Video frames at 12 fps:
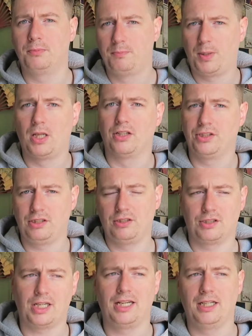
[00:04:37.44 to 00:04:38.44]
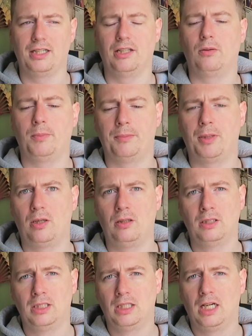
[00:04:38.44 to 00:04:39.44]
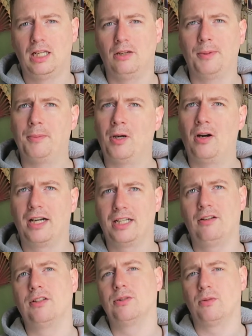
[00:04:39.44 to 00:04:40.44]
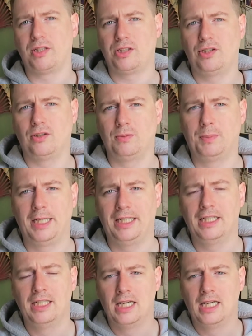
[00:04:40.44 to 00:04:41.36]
polishing, just getting it a little bit more accurate to what it should be.